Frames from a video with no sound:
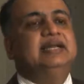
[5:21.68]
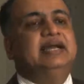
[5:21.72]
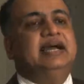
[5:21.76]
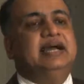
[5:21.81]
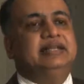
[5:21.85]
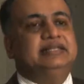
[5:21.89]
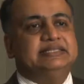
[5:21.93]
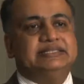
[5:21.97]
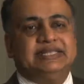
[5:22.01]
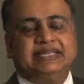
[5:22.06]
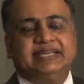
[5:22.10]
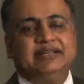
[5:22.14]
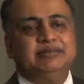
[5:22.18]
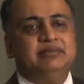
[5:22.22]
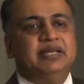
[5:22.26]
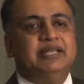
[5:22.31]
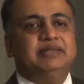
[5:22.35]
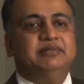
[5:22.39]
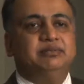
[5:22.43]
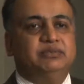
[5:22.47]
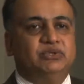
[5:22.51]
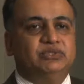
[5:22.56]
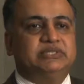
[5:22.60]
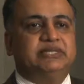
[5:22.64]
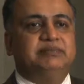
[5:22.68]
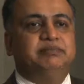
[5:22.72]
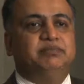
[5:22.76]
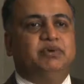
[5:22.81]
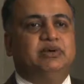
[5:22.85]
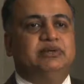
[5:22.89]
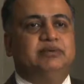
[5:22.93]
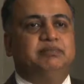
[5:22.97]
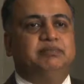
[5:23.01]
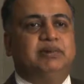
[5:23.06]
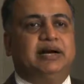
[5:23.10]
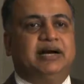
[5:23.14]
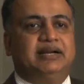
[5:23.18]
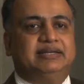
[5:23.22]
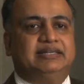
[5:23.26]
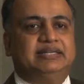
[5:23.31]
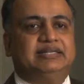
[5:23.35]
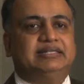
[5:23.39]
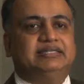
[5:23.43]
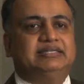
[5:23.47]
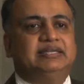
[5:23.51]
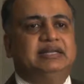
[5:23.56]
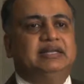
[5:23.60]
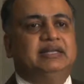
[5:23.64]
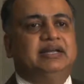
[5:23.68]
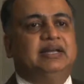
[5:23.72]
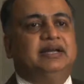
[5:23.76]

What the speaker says: And the second and the most important part is,